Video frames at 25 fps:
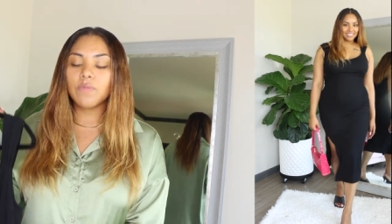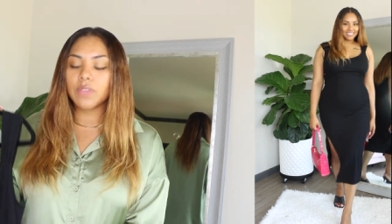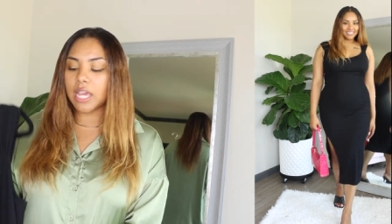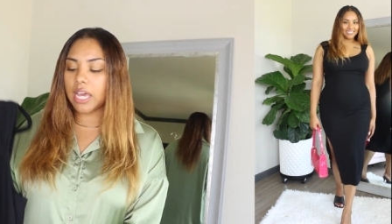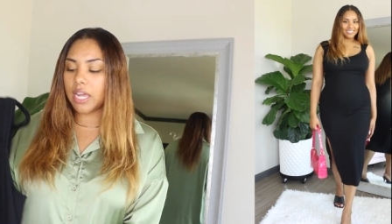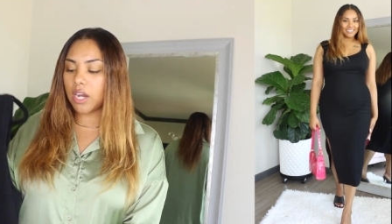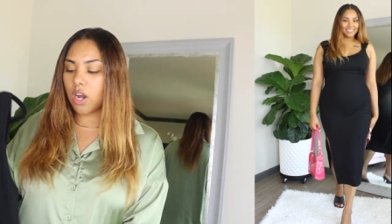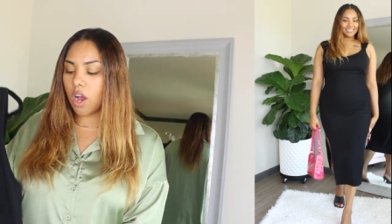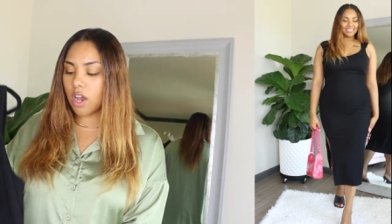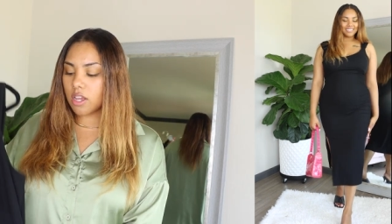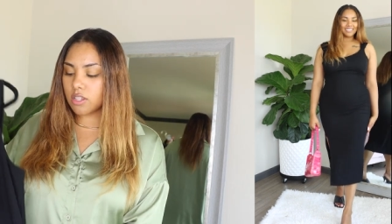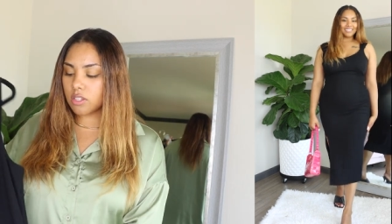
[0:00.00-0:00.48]

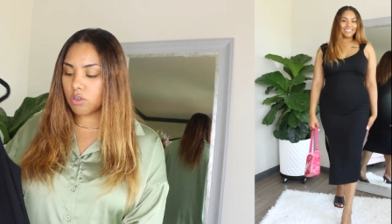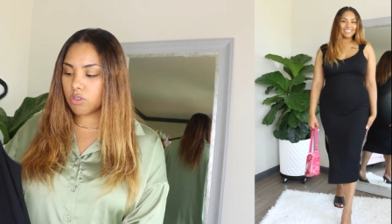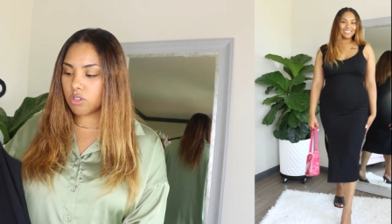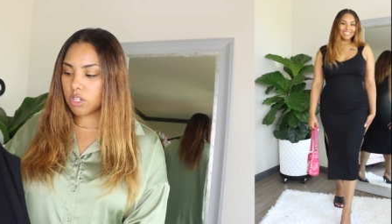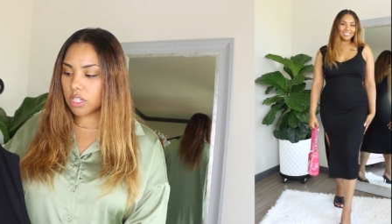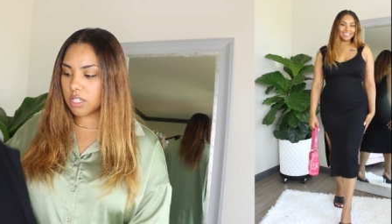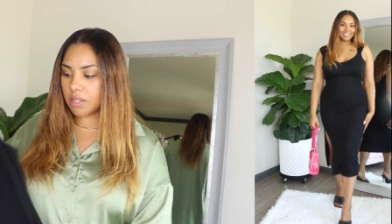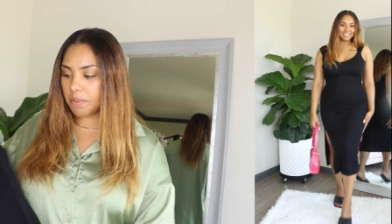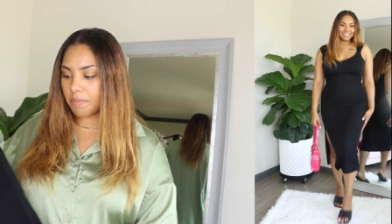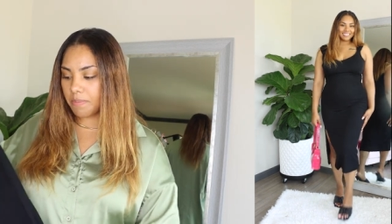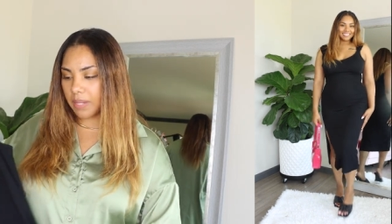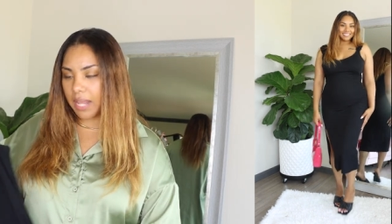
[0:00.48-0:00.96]
and also
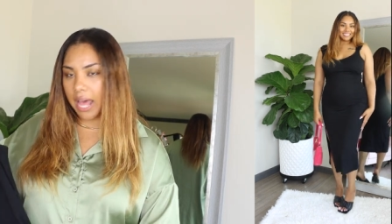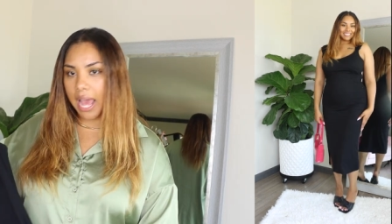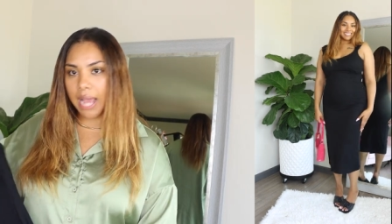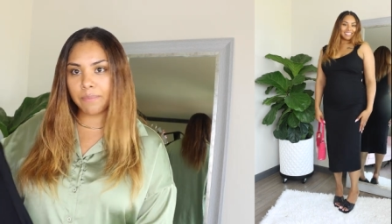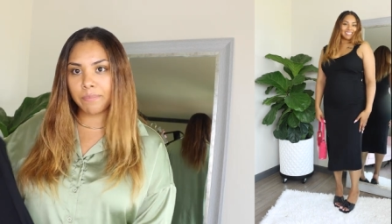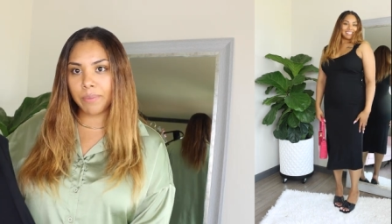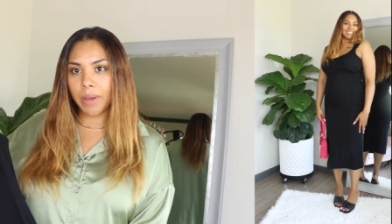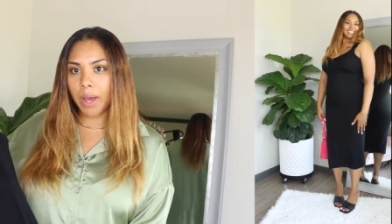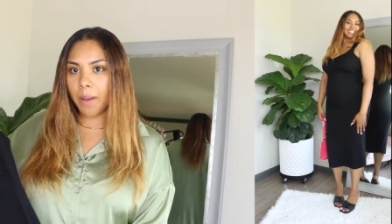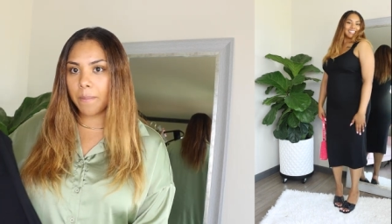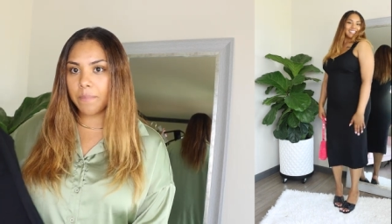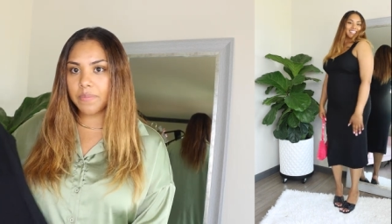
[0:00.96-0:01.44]
just some
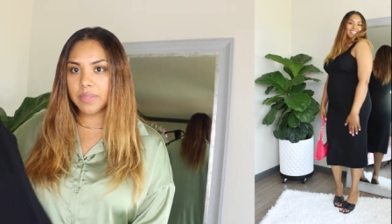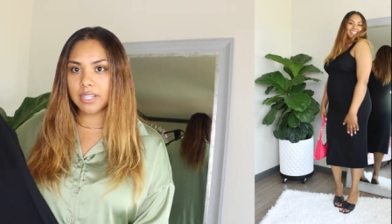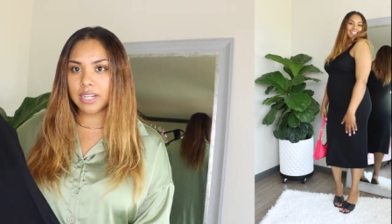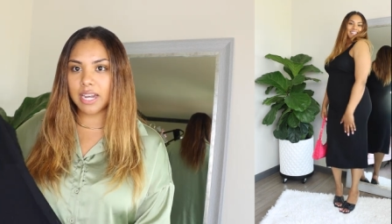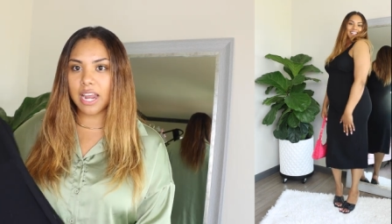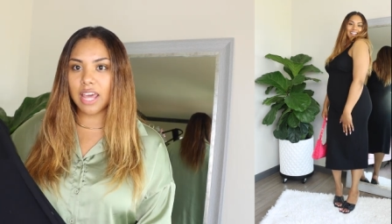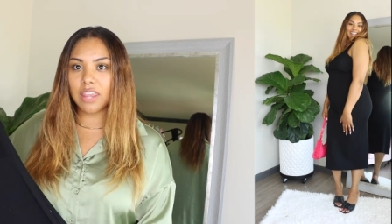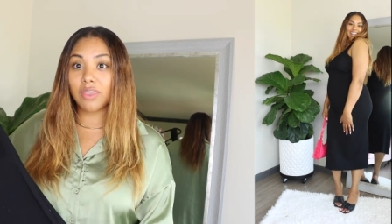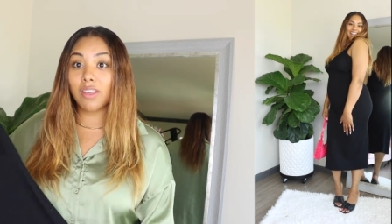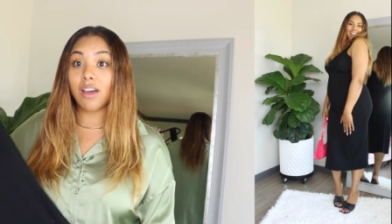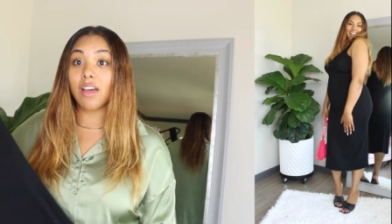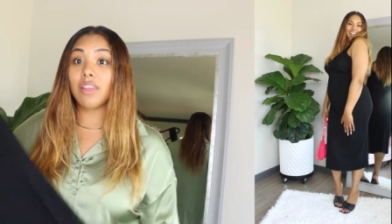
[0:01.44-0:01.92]
black pumps,
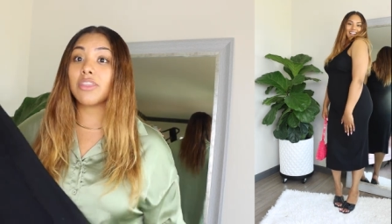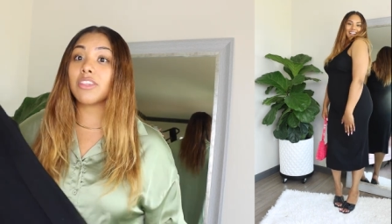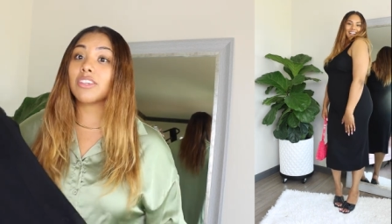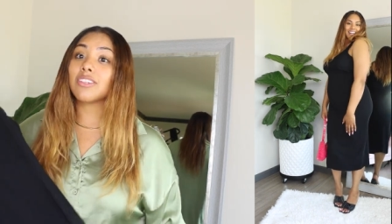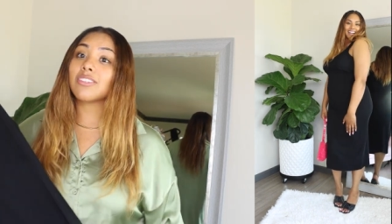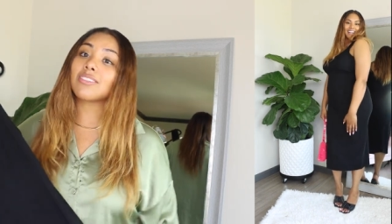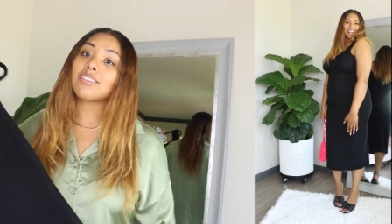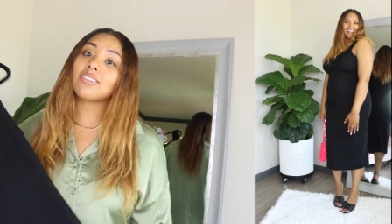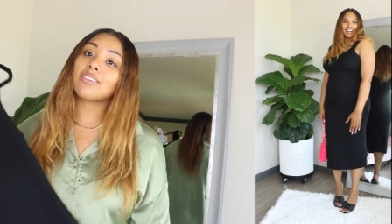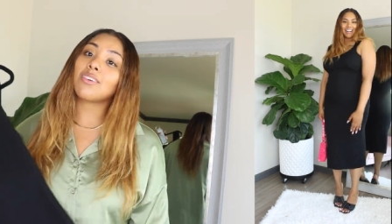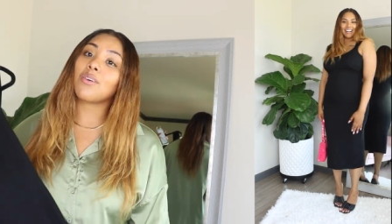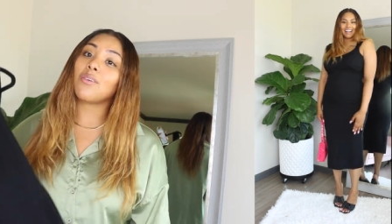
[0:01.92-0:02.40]
and I thought
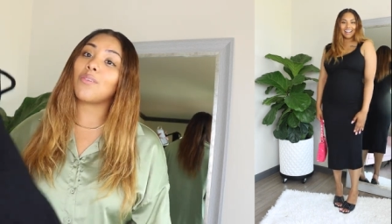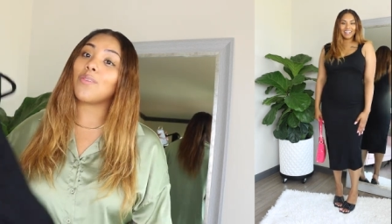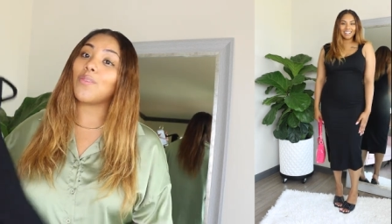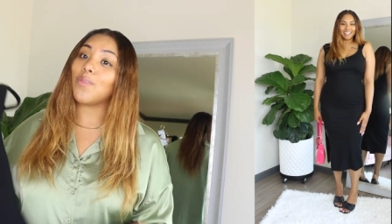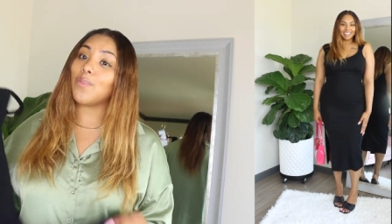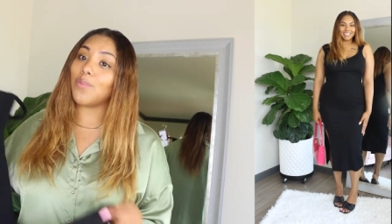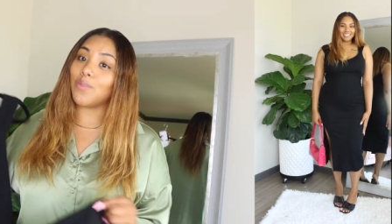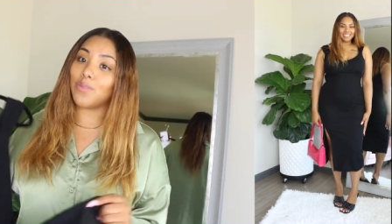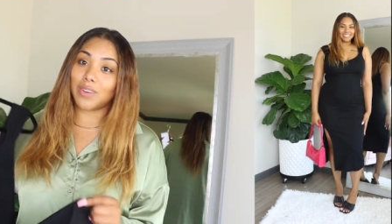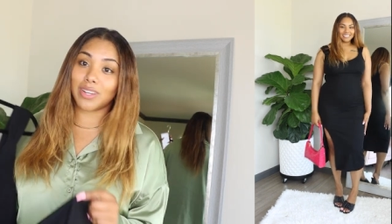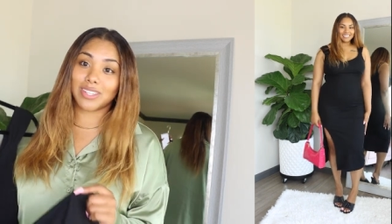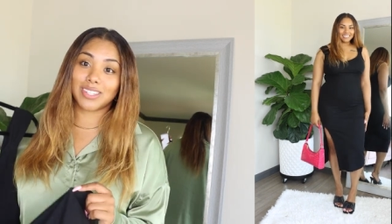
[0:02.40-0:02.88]
this
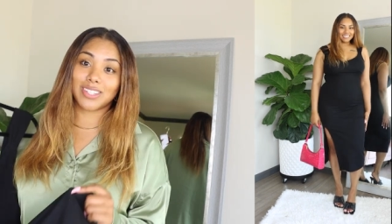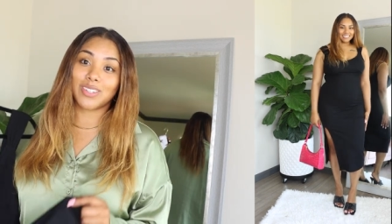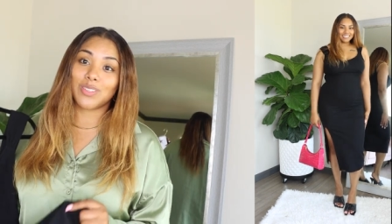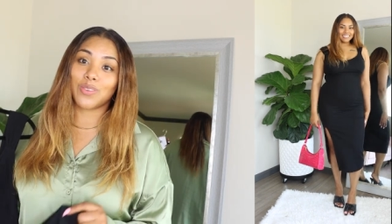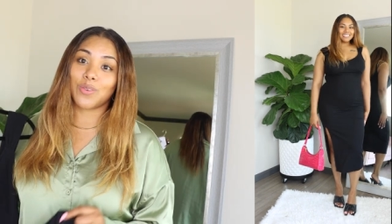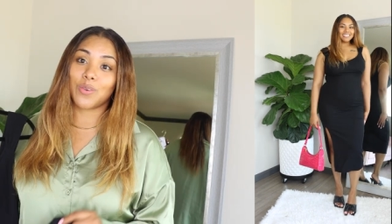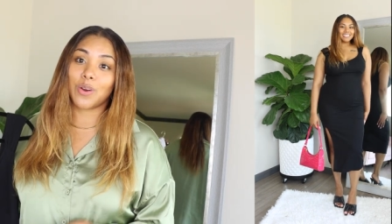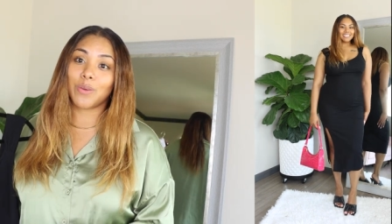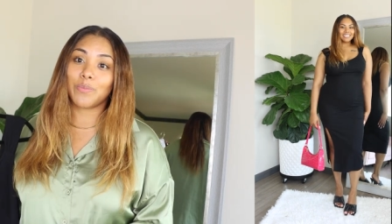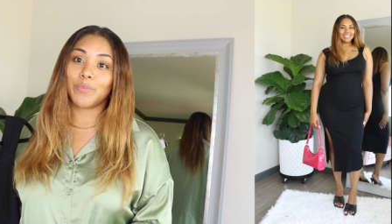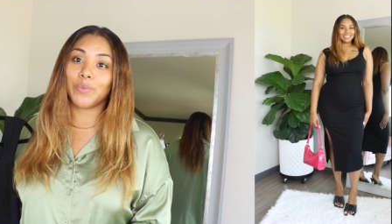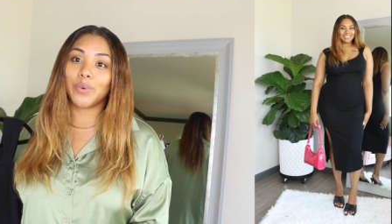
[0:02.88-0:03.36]
was
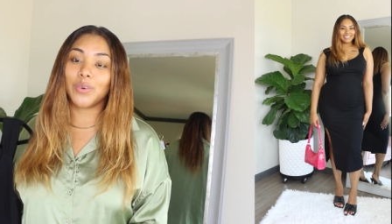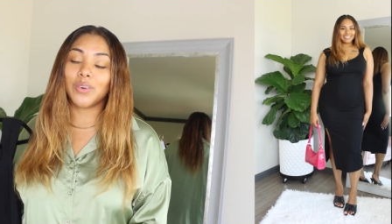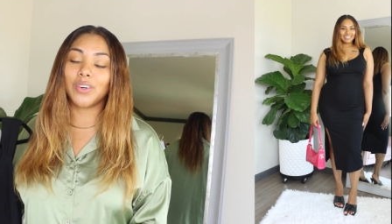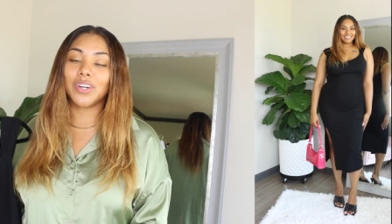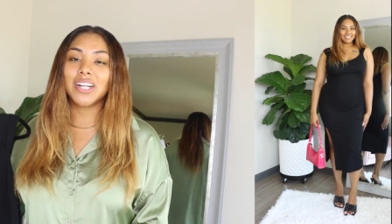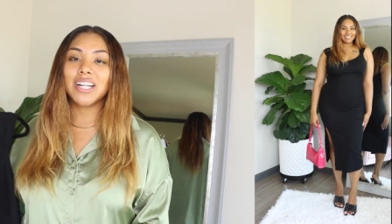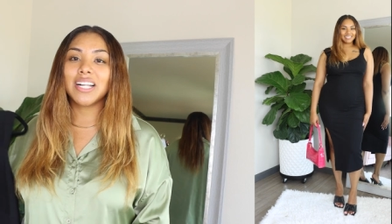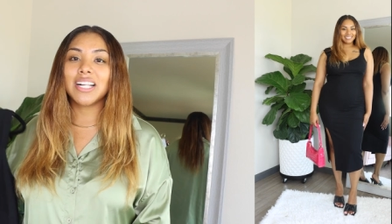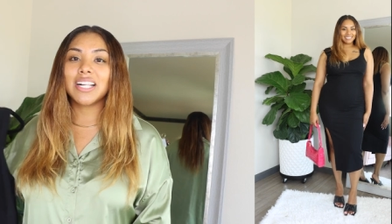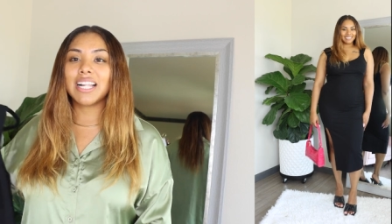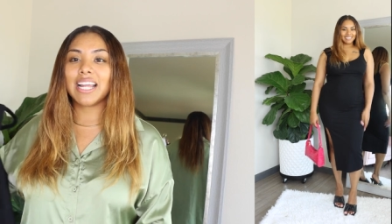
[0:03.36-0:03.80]
adorable.